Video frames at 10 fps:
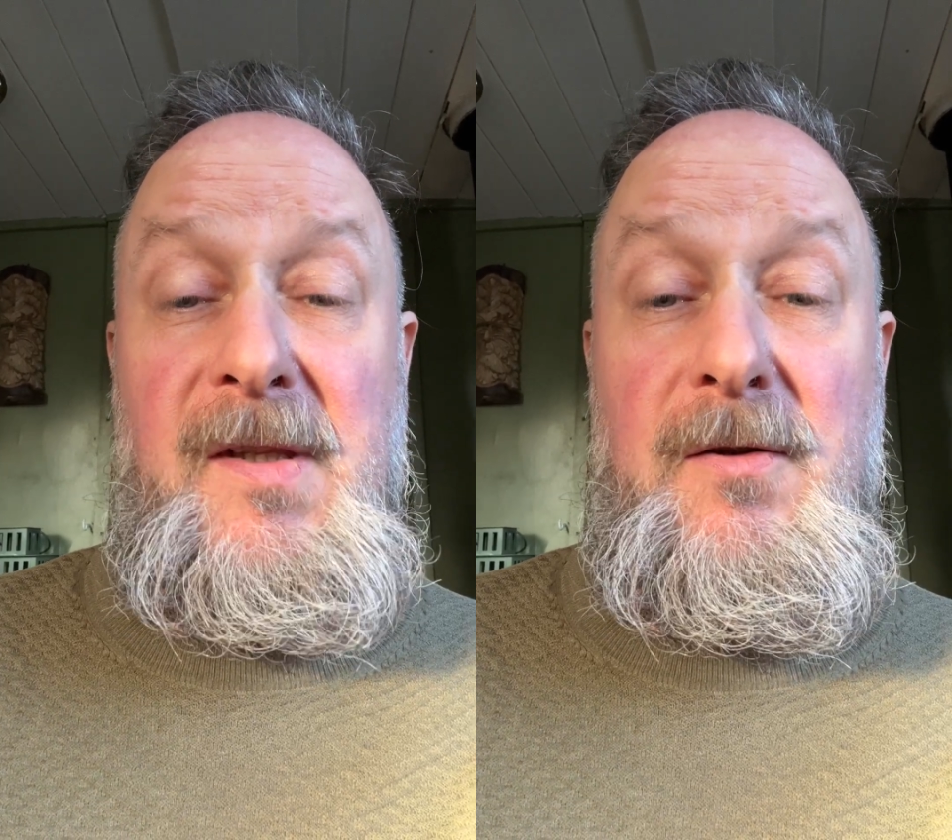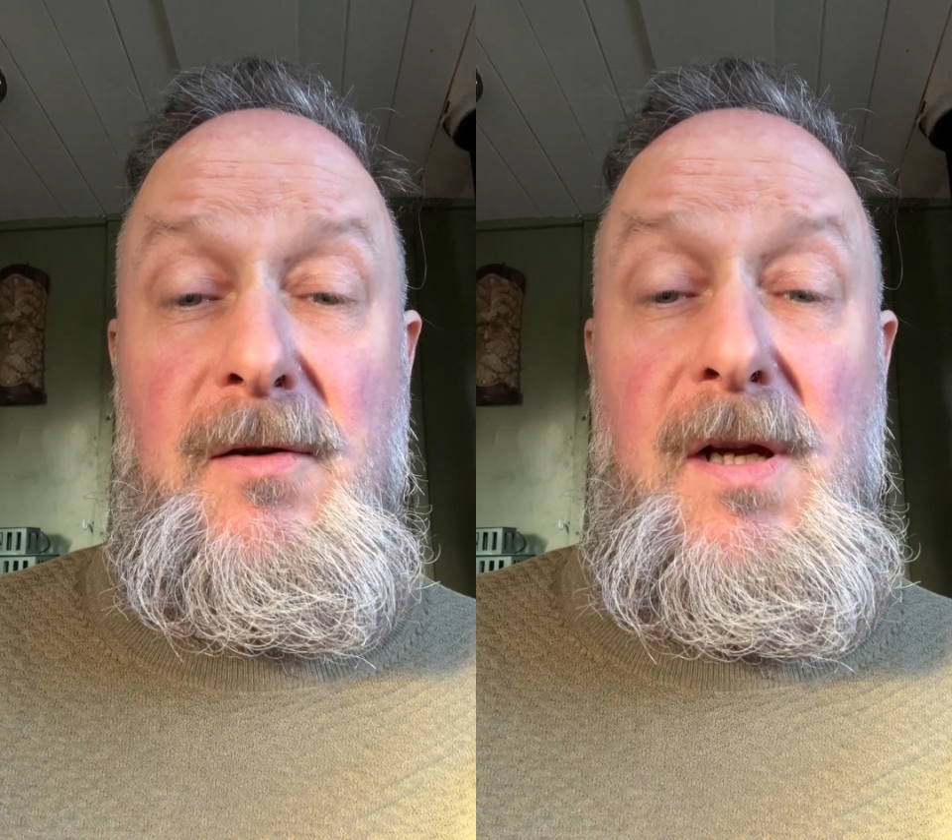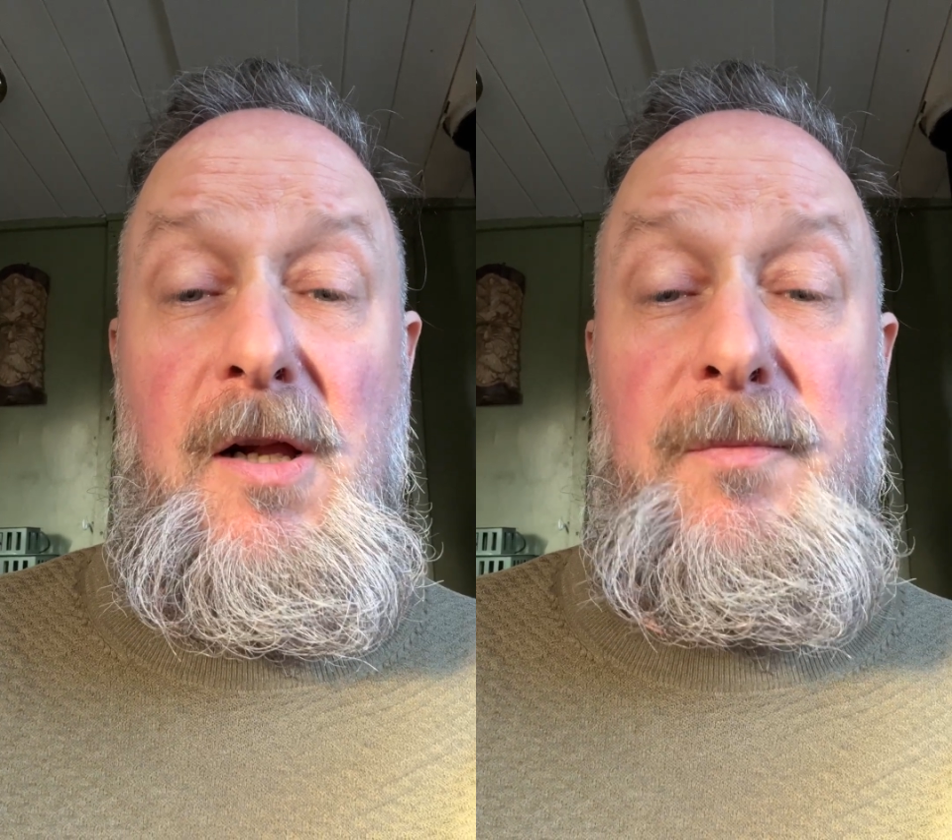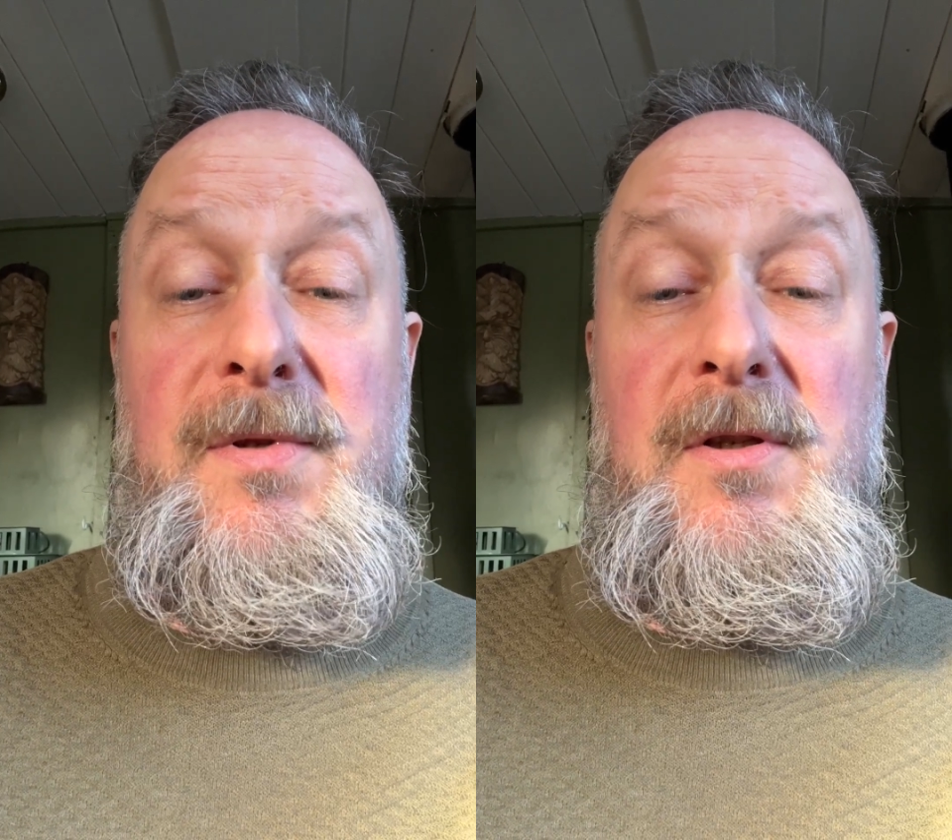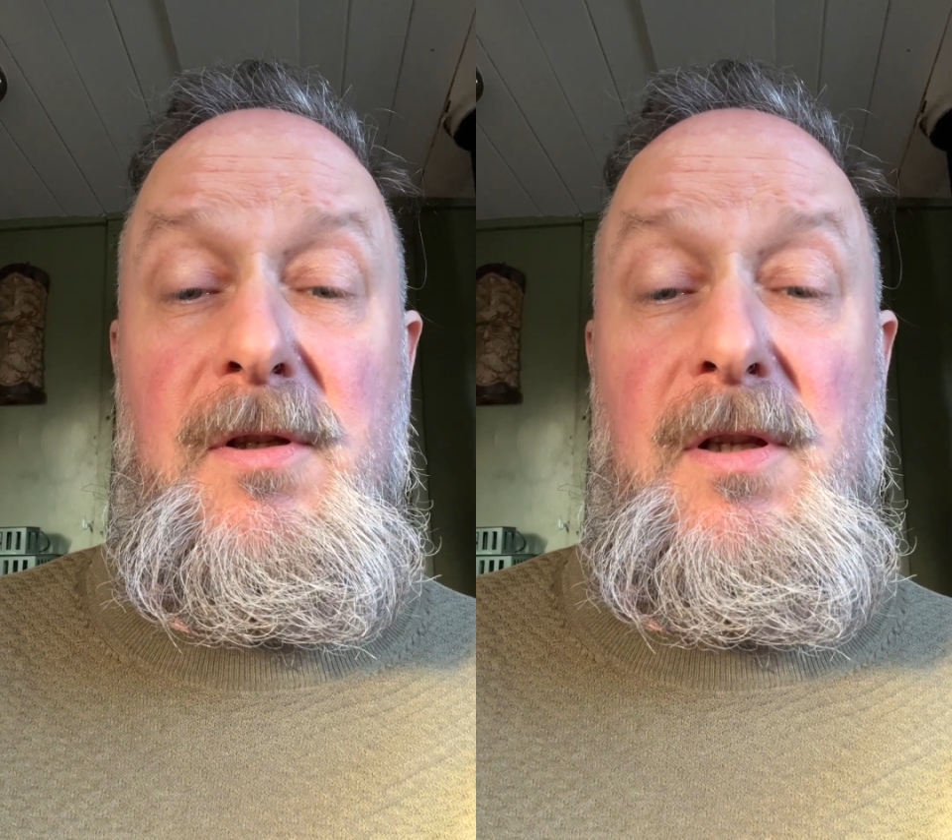So it
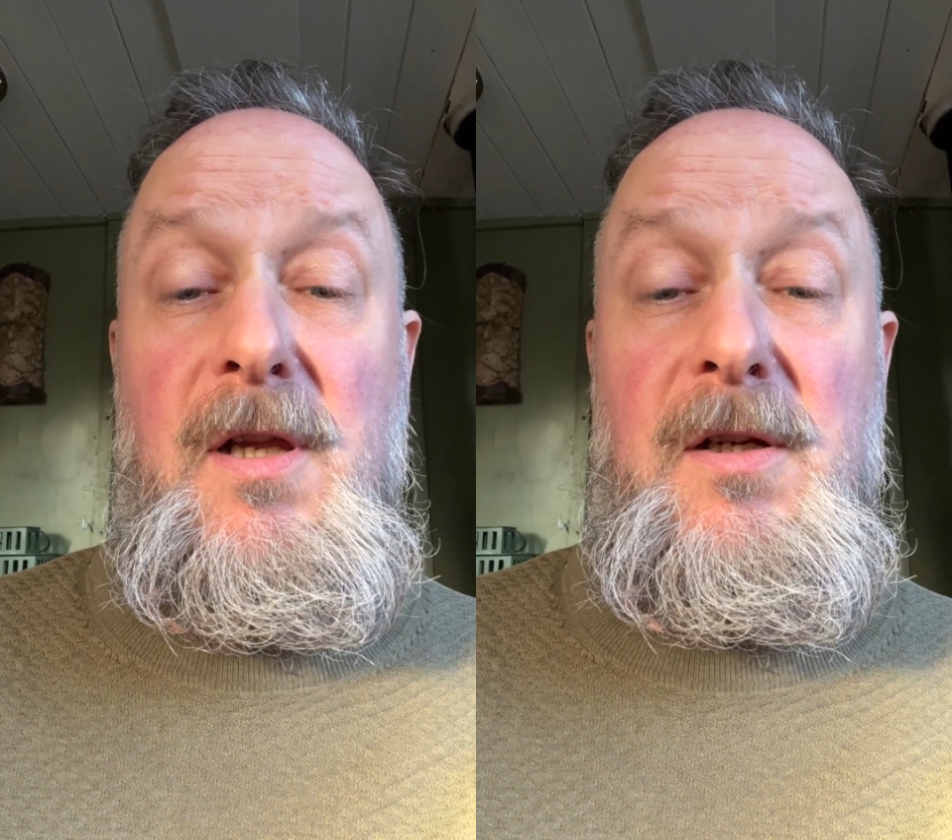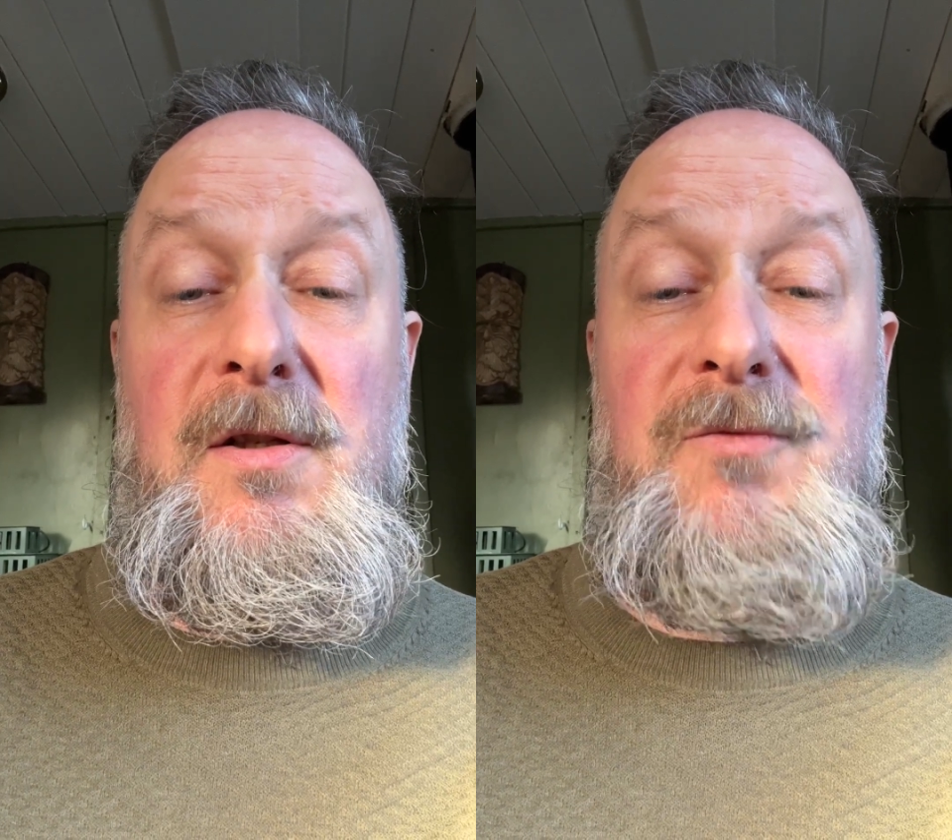helps the lungs